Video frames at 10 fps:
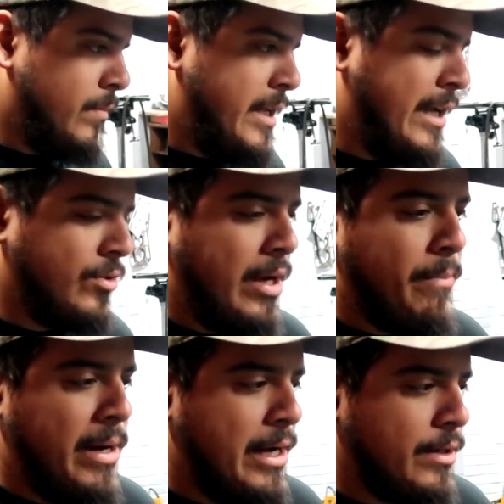yeah, so I
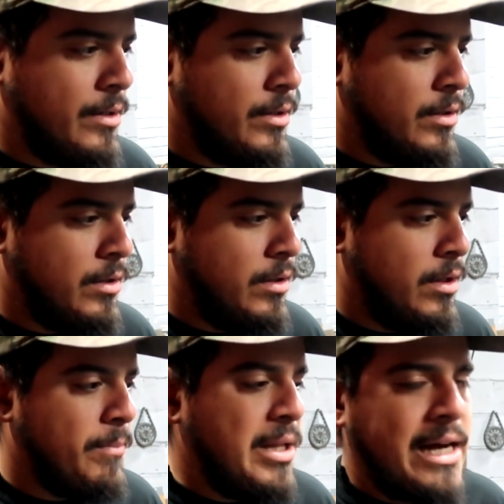bought
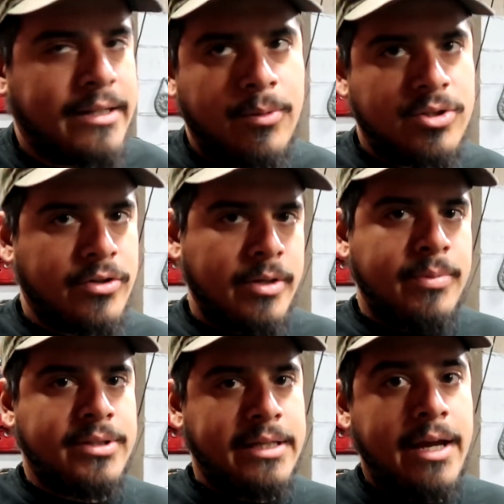a block that was already
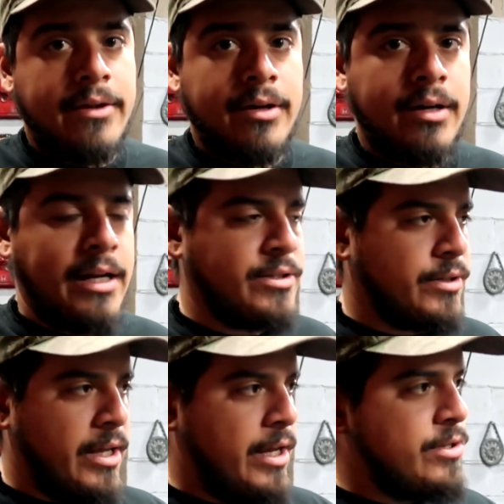put together. I
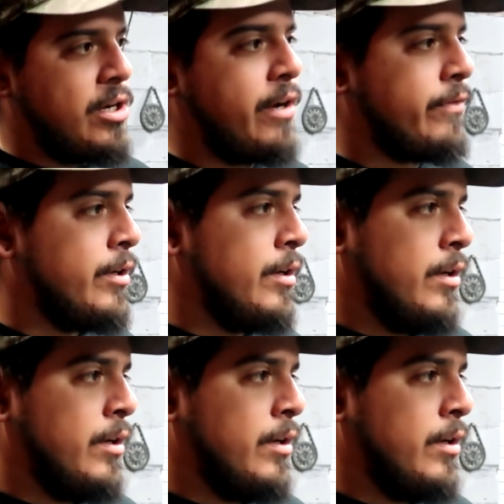took the heads off,